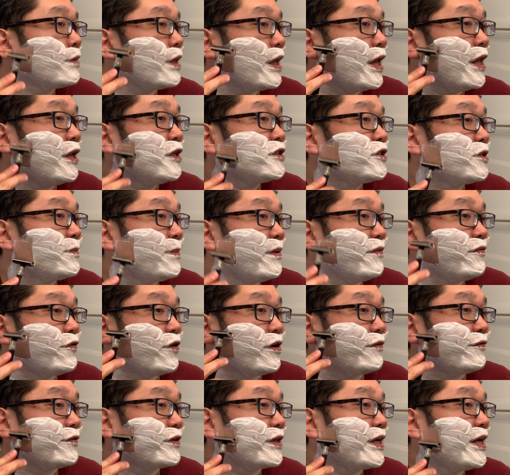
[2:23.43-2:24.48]
And also before
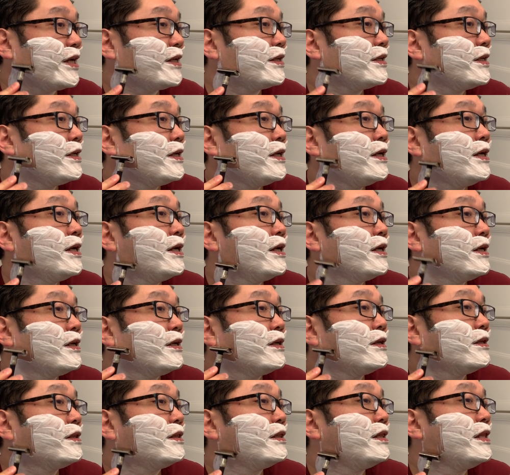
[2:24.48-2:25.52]
I forget,
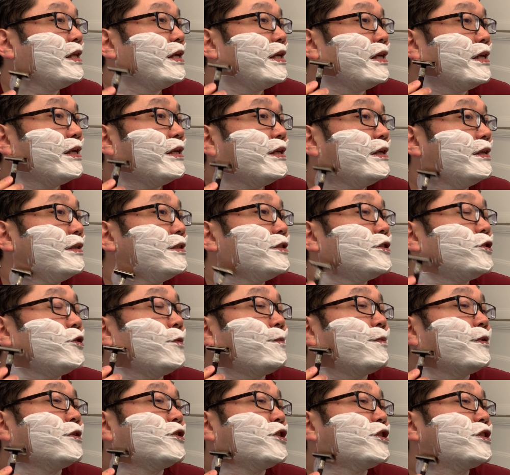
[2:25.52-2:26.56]
the
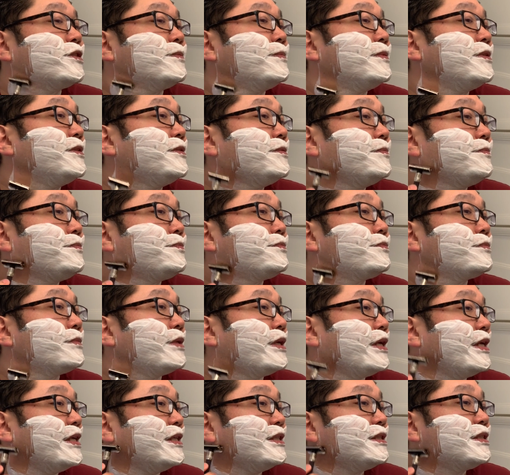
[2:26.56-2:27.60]
super adjustable
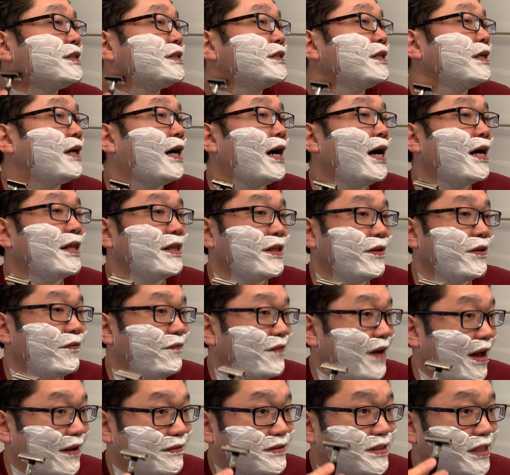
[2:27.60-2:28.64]
is on the
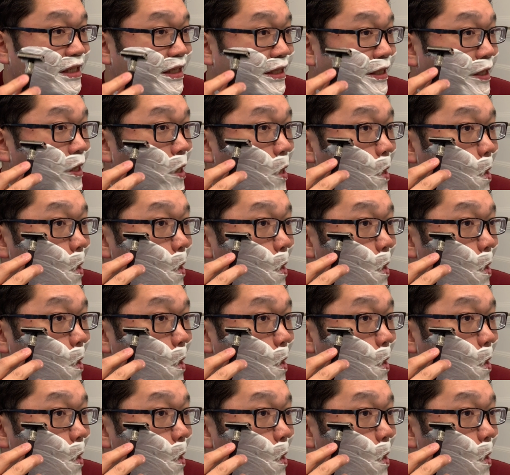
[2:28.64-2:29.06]
5 setting.